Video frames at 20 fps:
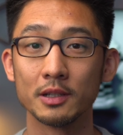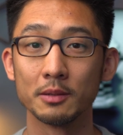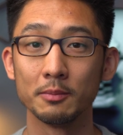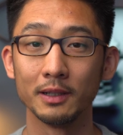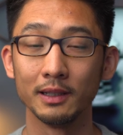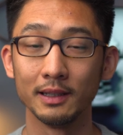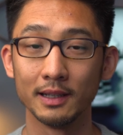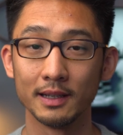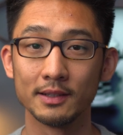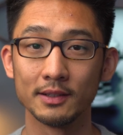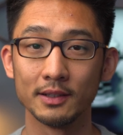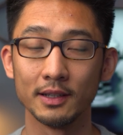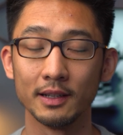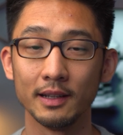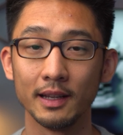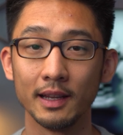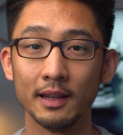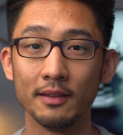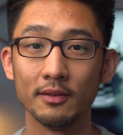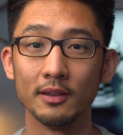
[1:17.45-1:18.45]
to be
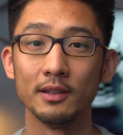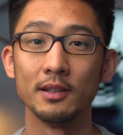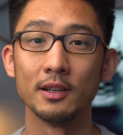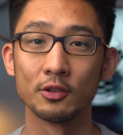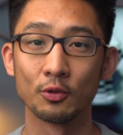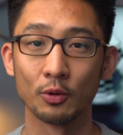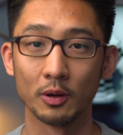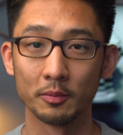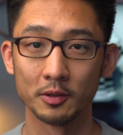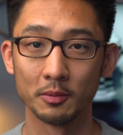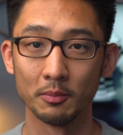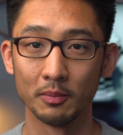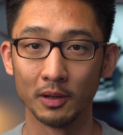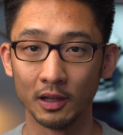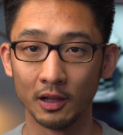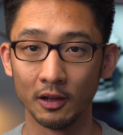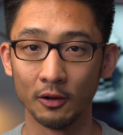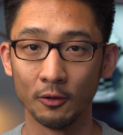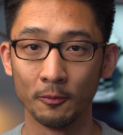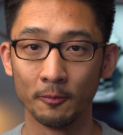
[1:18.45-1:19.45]
listed in the description
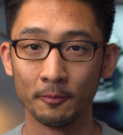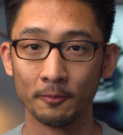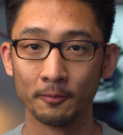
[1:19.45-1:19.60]
below.